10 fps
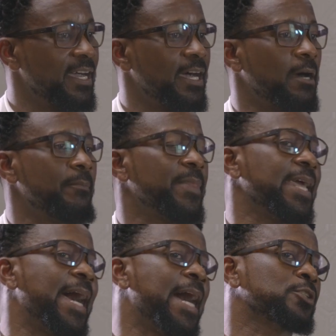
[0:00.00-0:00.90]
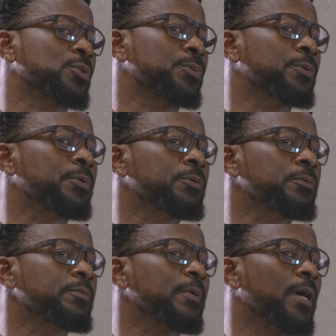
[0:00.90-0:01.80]
The
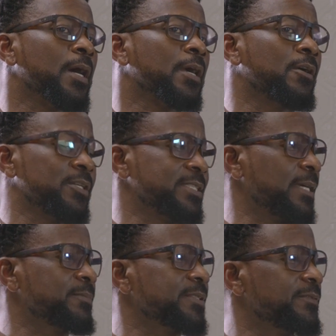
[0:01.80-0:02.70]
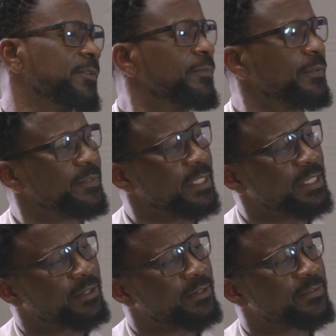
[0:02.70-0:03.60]
actual concept for 15
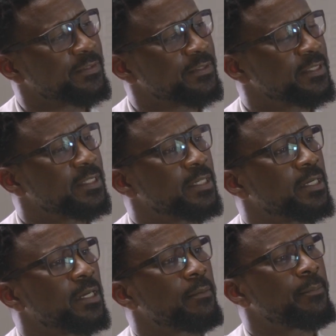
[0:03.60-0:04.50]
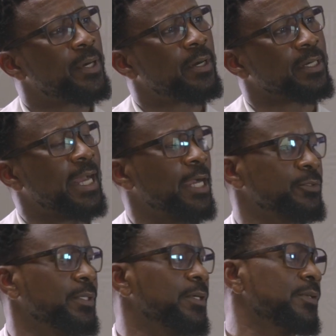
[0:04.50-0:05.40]
years, but
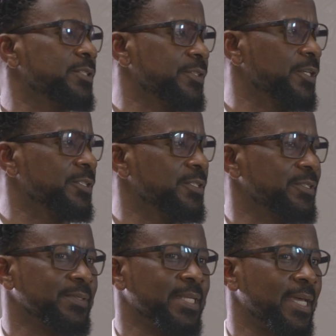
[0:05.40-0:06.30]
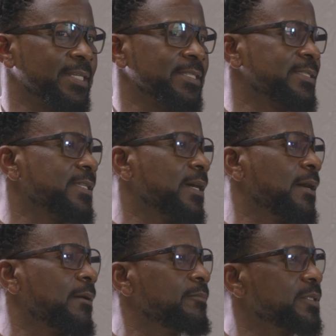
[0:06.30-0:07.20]
actual construction to date is
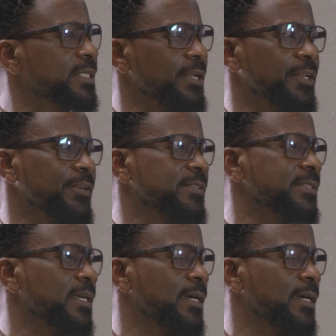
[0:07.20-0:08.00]
10 years